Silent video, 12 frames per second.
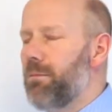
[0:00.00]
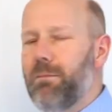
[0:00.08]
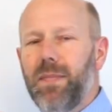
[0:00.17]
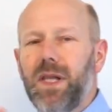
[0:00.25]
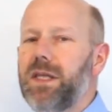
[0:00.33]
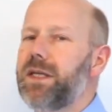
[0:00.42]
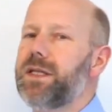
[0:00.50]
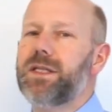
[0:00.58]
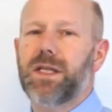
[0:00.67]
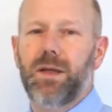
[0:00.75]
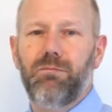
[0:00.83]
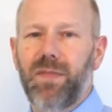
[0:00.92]

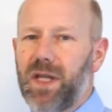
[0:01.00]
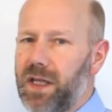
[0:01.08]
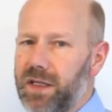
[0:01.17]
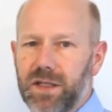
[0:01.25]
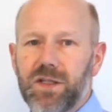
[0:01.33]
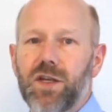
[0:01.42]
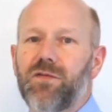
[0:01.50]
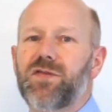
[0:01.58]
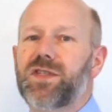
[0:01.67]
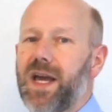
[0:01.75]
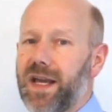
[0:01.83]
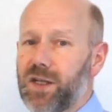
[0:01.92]
millions and millions of
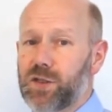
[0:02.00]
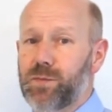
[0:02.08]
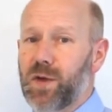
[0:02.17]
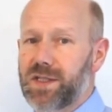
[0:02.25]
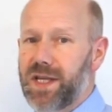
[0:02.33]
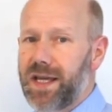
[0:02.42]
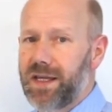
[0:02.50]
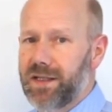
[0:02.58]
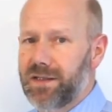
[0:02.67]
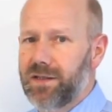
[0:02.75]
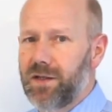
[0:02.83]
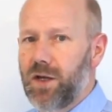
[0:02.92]
cycles per
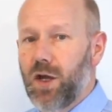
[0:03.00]
second.